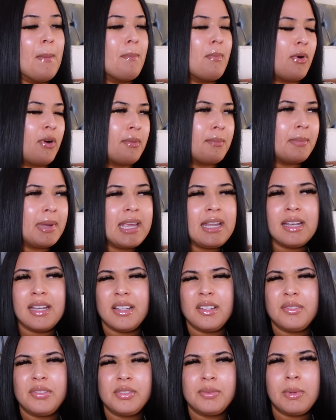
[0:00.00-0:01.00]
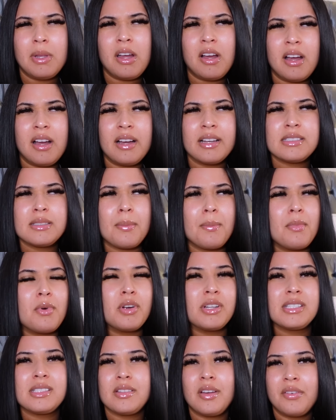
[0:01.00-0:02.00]
more maintenance vlogs, of
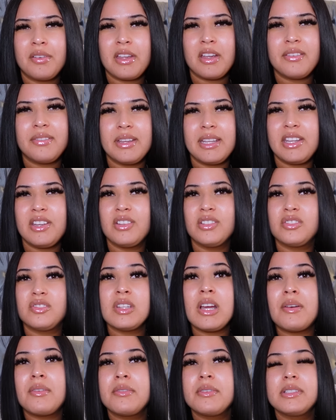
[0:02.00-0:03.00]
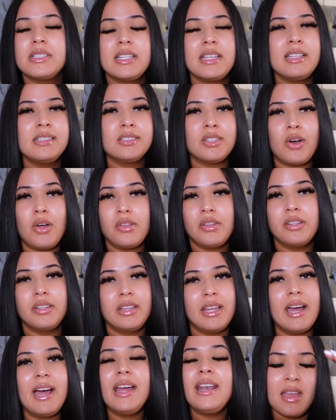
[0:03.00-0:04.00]
more self-care videos, shower routines, all of
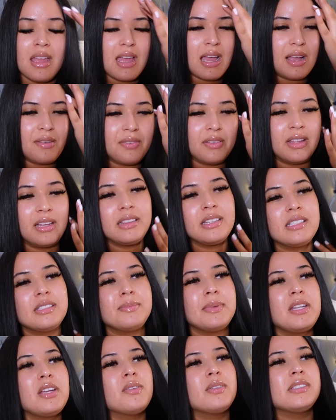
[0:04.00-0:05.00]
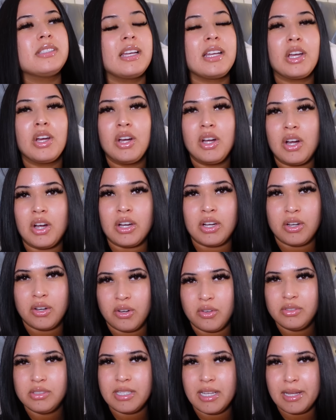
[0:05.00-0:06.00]
that. I feel like this video is like our
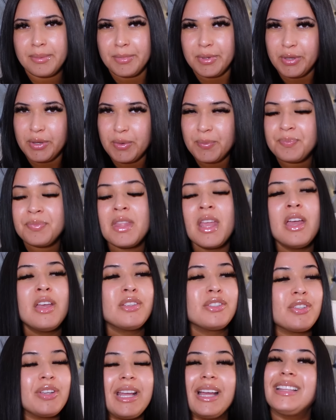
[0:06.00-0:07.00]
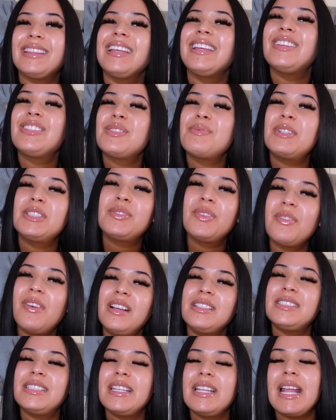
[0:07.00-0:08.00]
girl time, you know? So yeah, thank you so much for
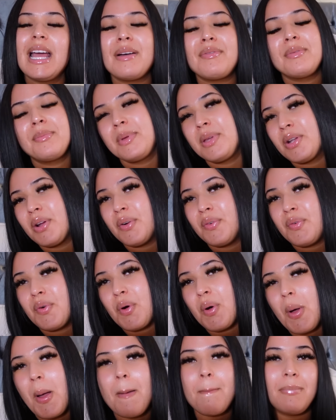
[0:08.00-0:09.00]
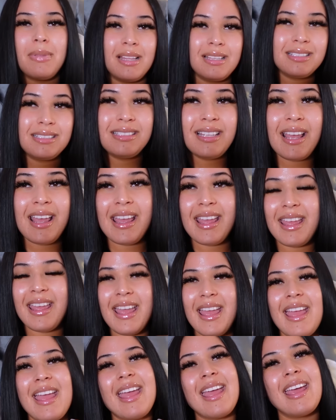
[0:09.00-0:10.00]
watching. Have a beautiful, blessed
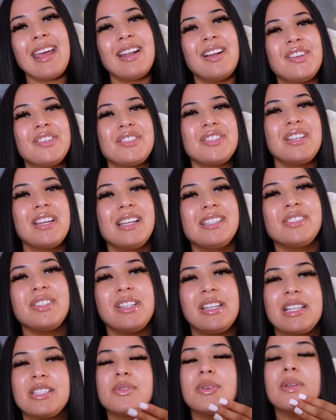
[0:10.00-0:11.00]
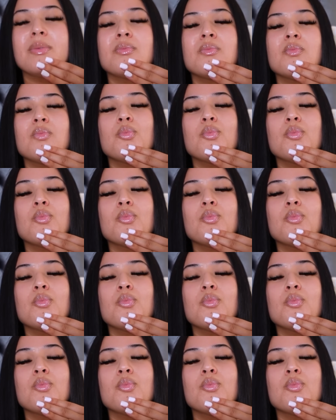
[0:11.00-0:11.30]
day, and I'll see you guys on the next one.